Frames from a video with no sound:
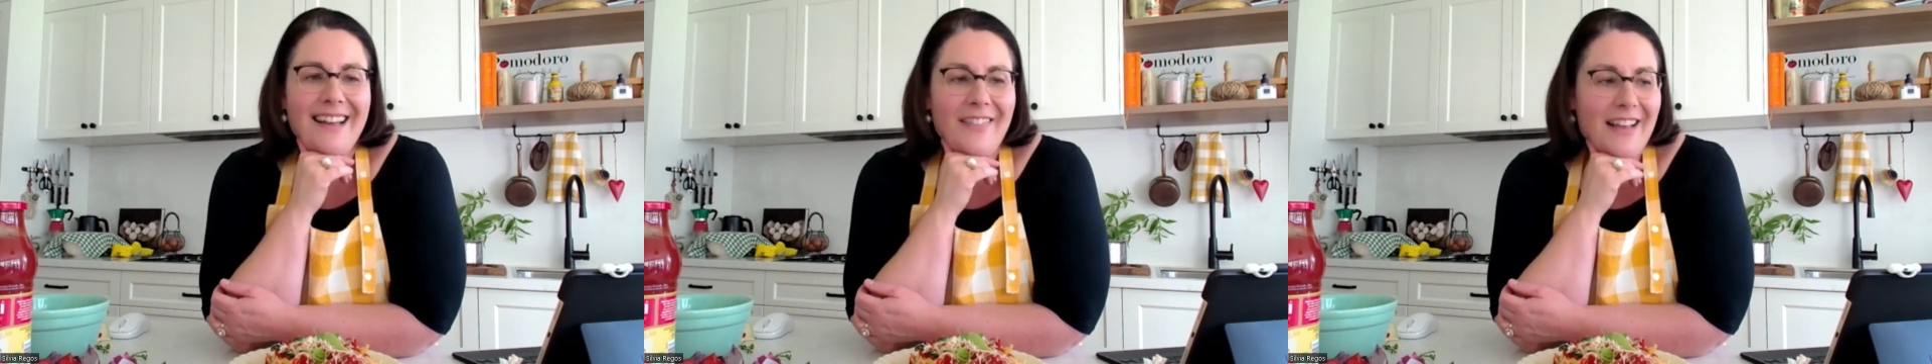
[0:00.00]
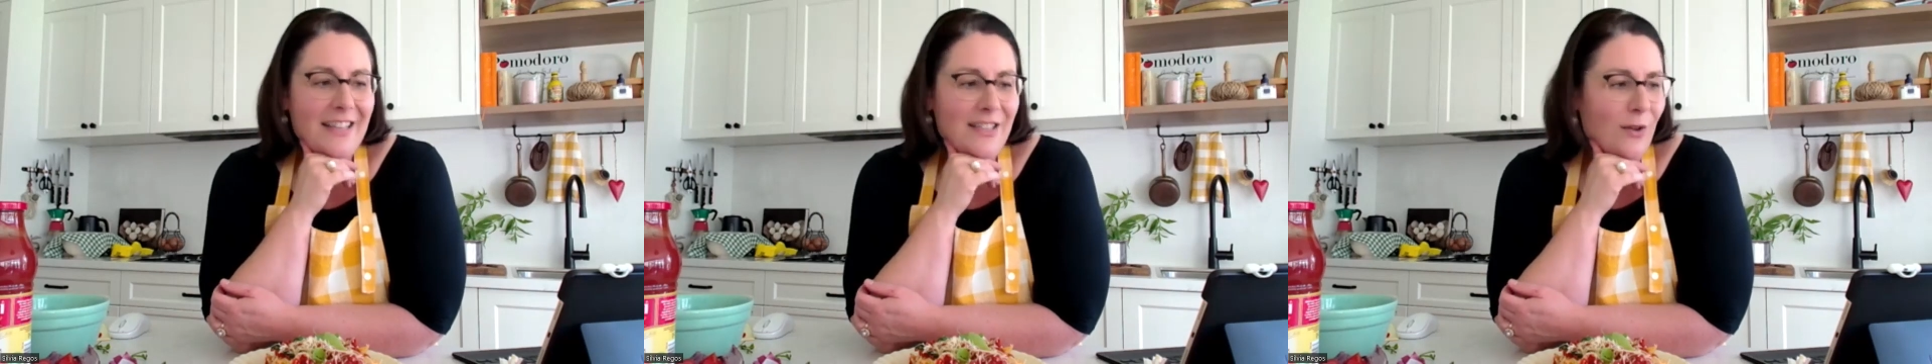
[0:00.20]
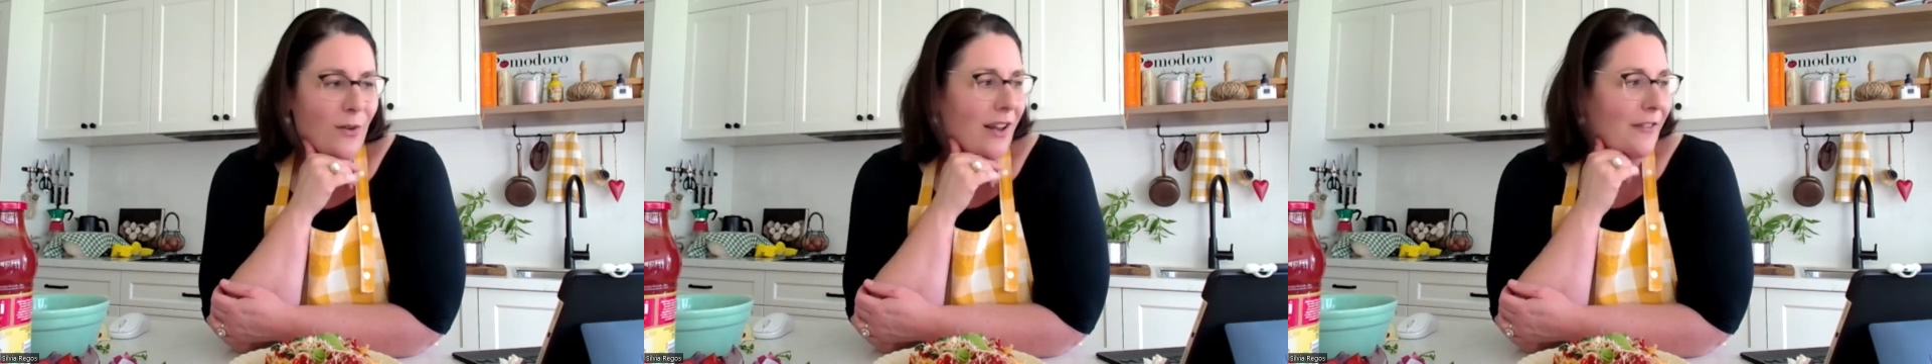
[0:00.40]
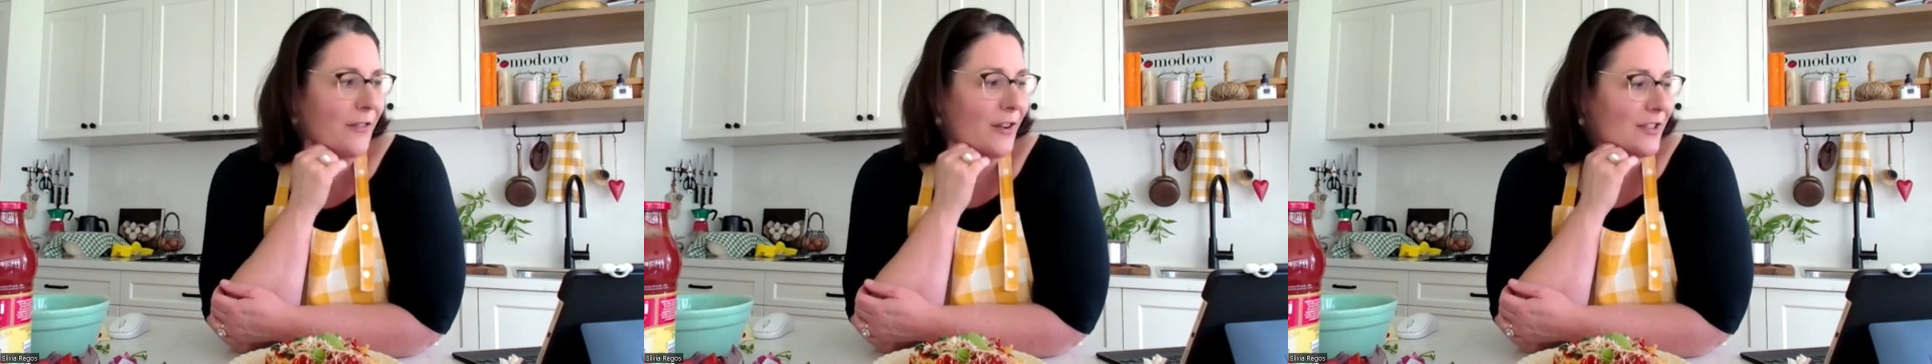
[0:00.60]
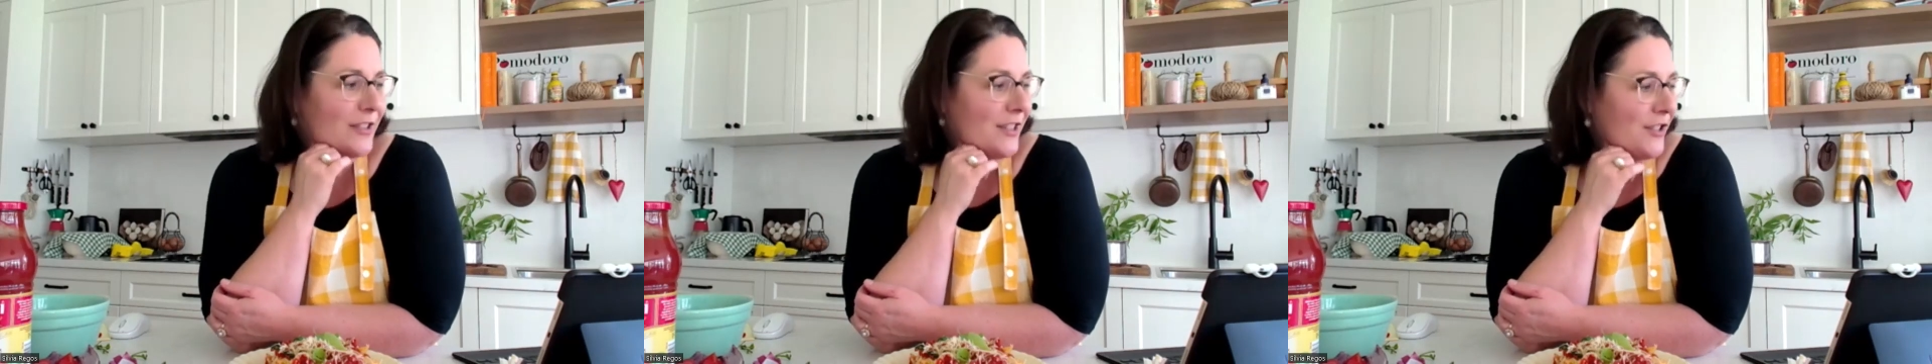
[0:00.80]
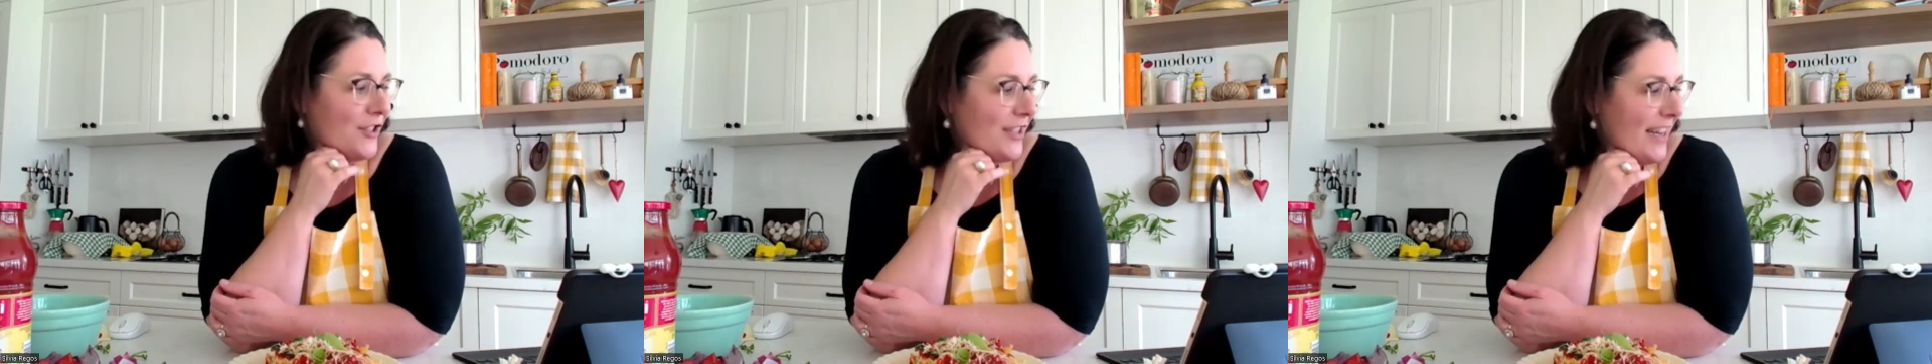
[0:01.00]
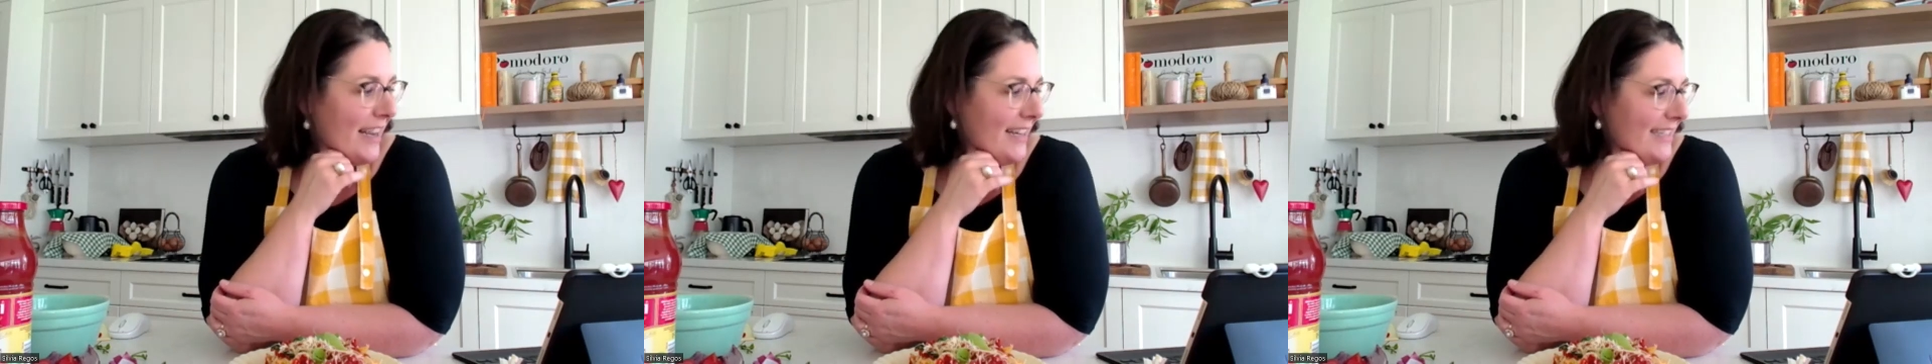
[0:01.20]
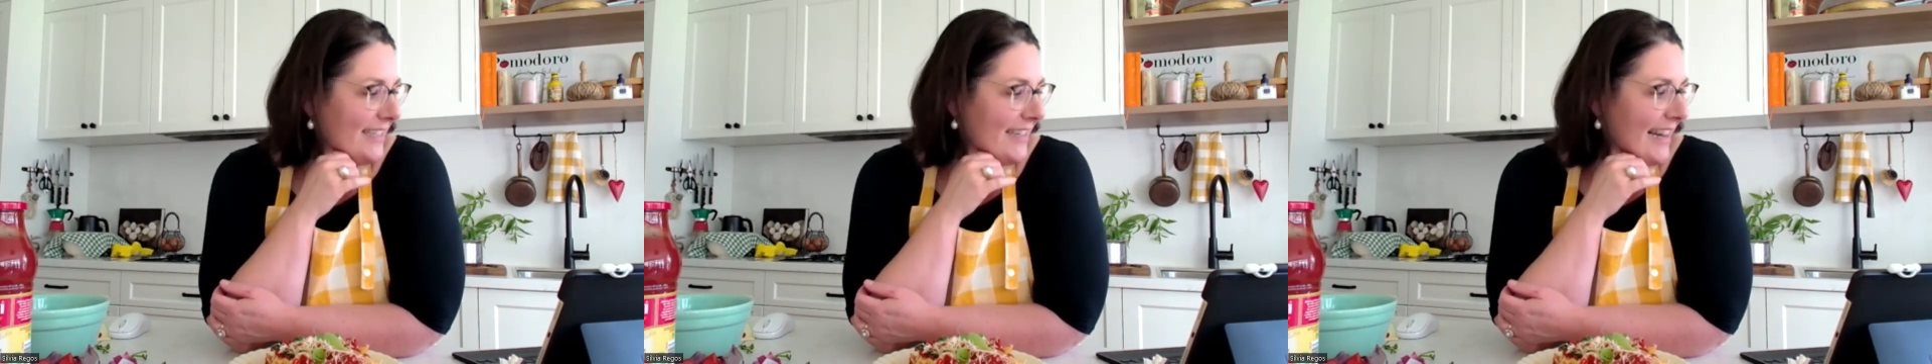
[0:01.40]
That's all I've got to
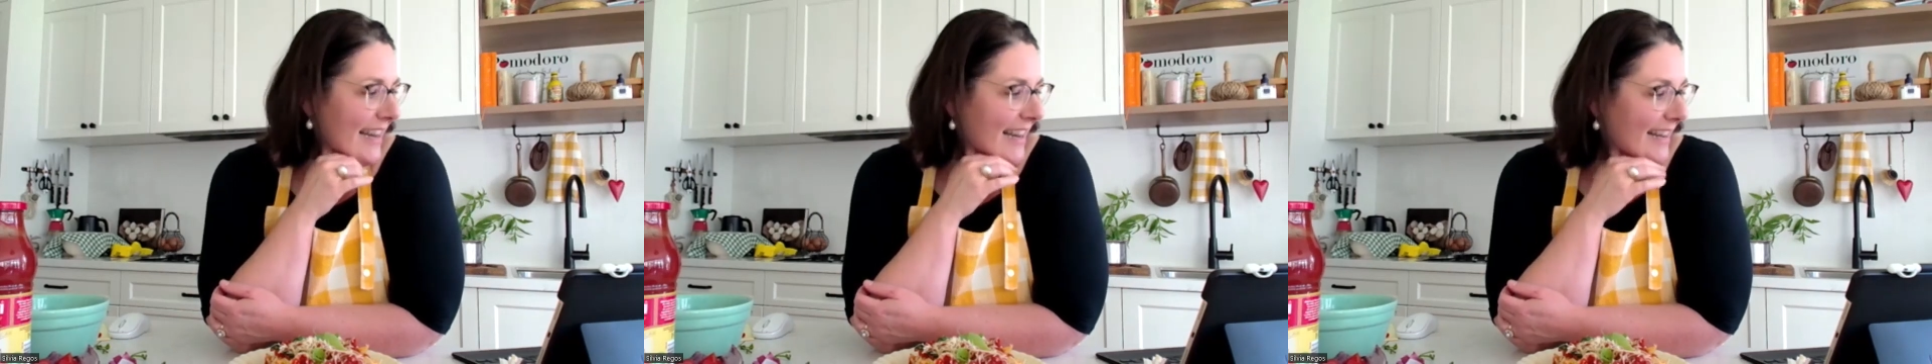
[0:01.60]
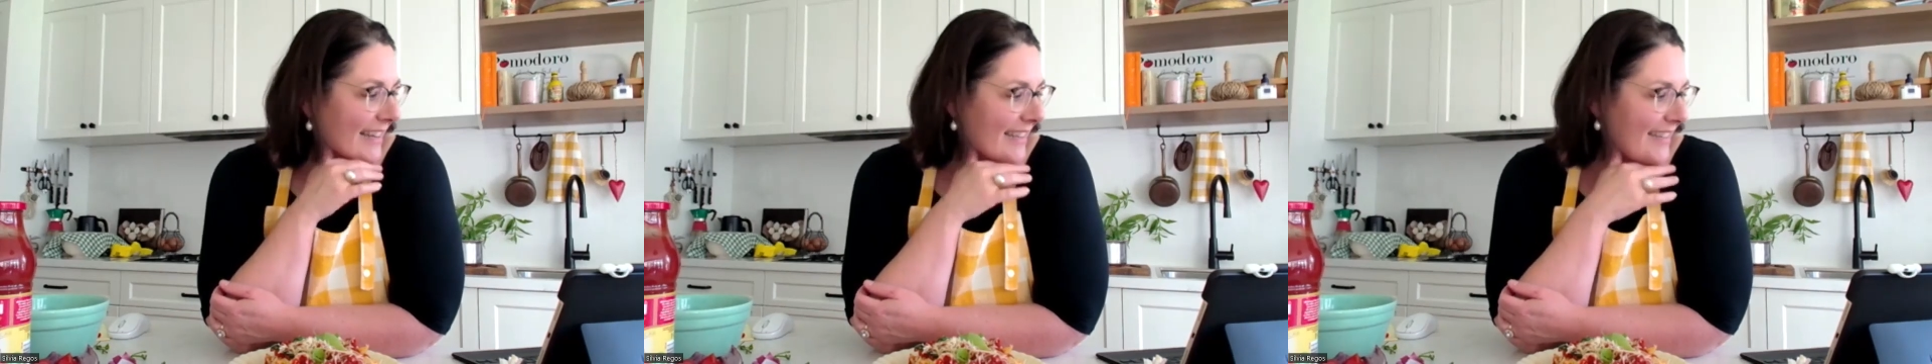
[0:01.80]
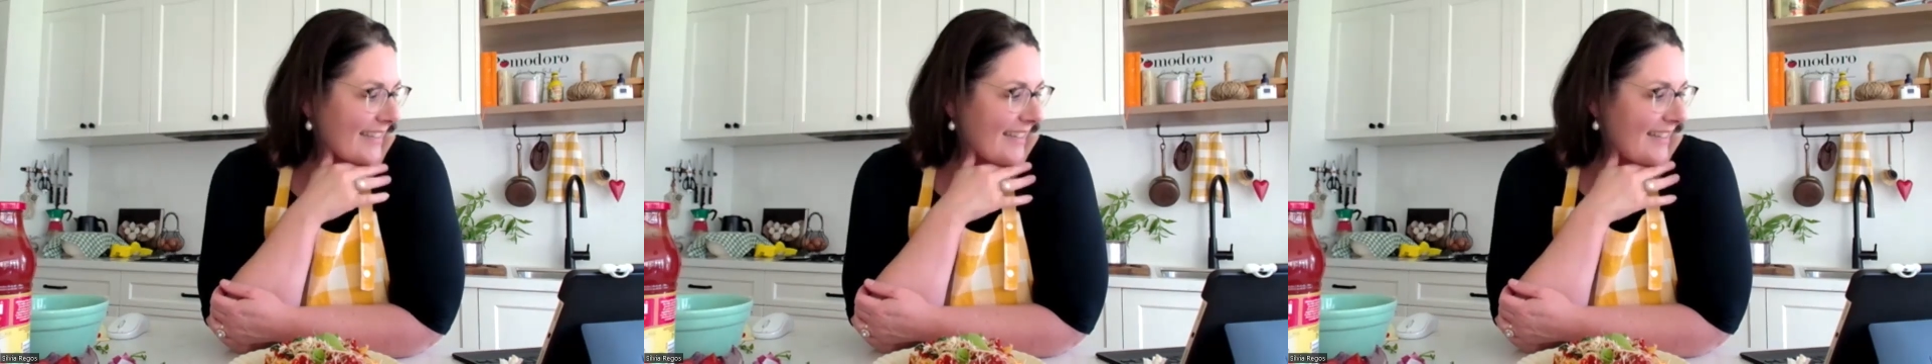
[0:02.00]
share today.